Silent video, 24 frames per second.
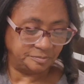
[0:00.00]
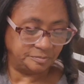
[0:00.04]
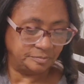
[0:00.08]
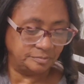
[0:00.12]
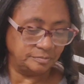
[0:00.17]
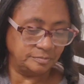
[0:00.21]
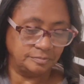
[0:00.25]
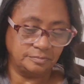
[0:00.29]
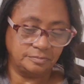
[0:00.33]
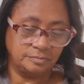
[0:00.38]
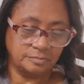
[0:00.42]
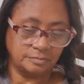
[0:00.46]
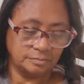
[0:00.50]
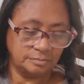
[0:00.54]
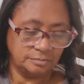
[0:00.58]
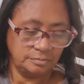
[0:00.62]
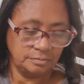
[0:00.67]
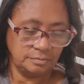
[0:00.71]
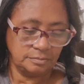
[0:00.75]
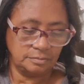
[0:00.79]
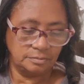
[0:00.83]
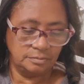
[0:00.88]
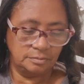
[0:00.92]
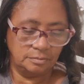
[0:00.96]

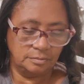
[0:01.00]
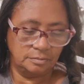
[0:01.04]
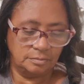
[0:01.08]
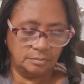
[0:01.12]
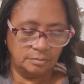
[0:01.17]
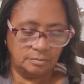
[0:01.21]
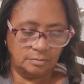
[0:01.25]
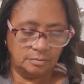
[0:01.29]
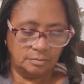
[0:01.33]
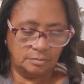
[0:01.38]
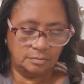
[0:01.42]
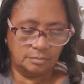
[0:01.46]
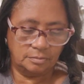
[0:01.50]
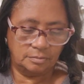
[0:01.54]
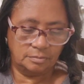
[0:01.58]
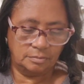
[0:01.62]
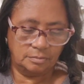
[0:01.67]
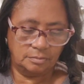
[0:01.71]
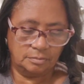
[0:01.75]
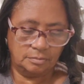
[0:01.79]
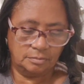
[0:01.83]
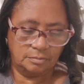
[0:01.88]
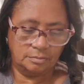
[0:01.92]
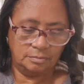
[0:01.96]

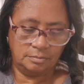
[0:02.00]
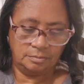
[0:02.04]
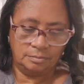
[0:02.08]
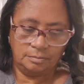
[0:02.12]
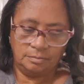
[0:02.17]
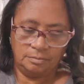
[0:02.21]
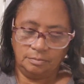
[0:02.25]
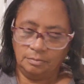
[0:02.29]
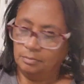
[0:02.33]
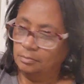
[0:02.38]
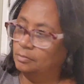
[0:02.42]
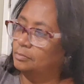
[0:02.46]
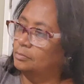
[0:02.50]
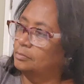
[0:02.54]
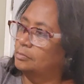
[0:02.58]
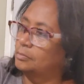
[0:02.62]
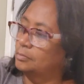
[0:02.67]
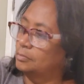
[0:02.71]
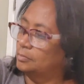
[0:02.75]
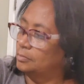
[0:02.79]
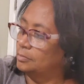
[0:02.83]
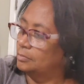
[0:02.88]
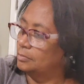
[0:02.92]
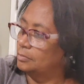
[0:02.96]
No one is speaking in this clip.